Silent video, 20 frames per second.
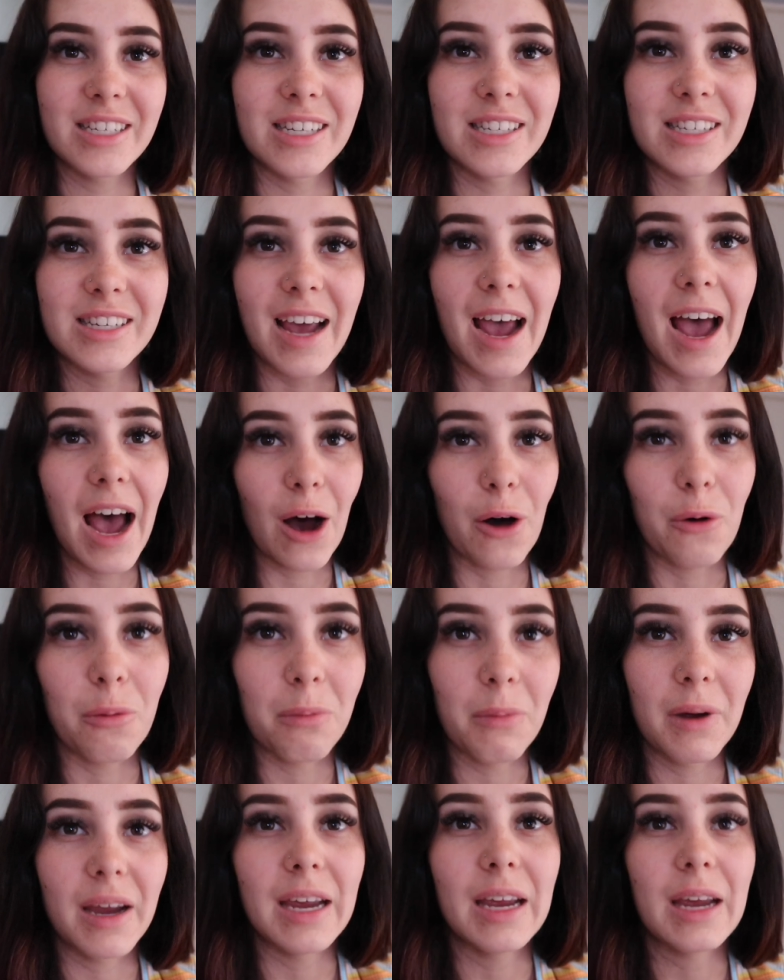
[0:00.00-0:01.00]
just to help
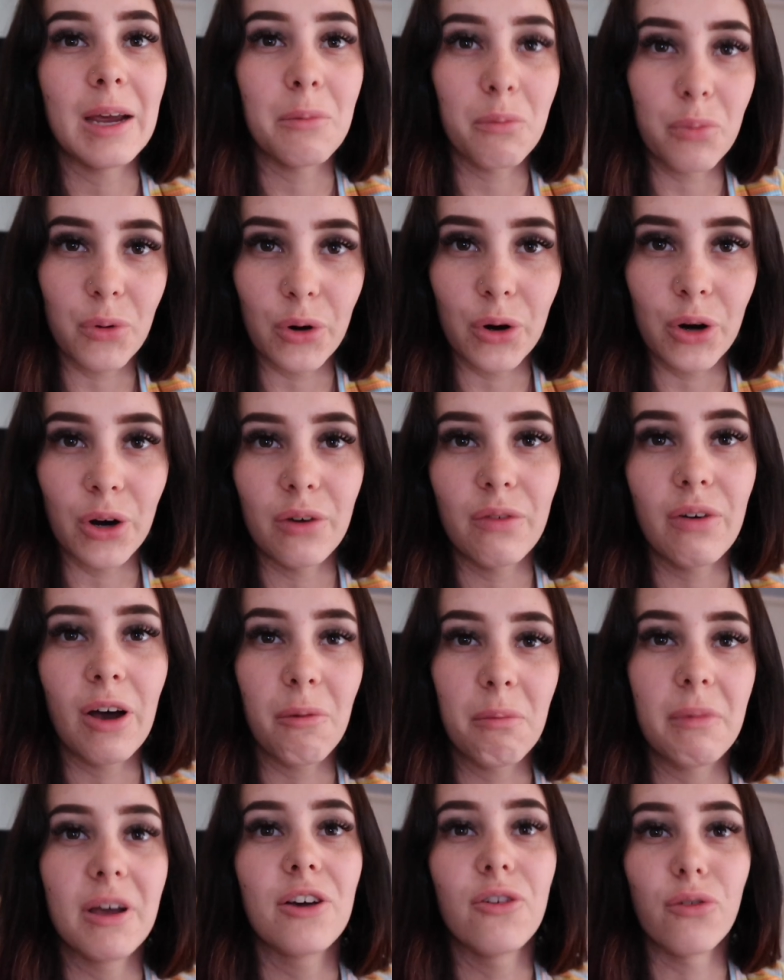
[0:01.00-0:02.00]
me improve,
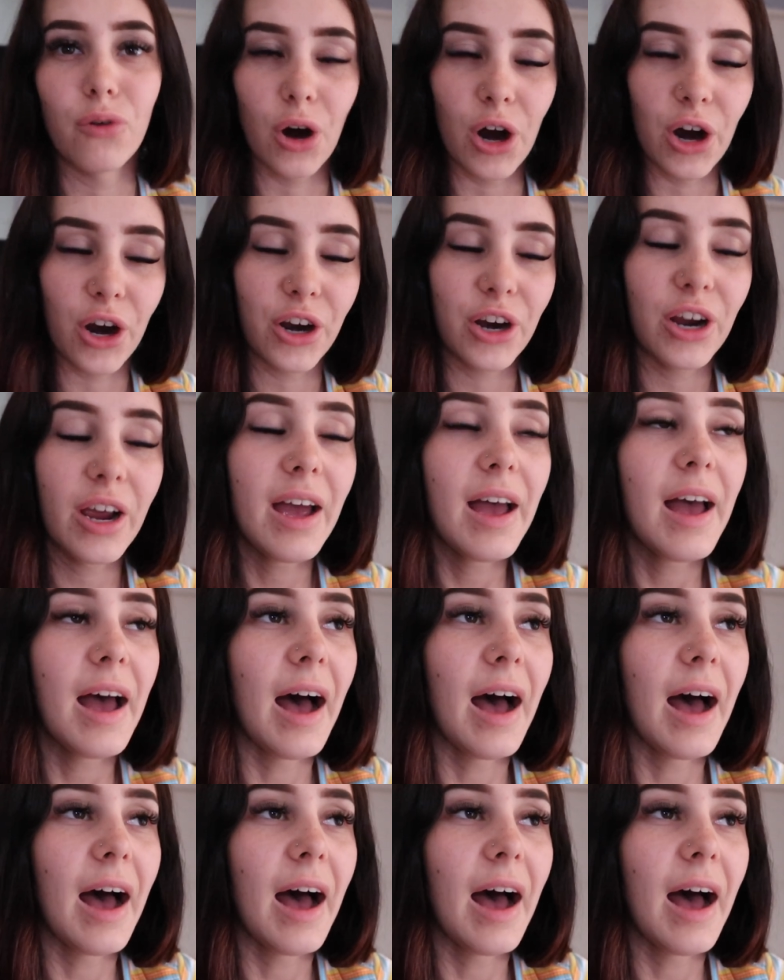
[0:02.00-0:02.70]
help me grow.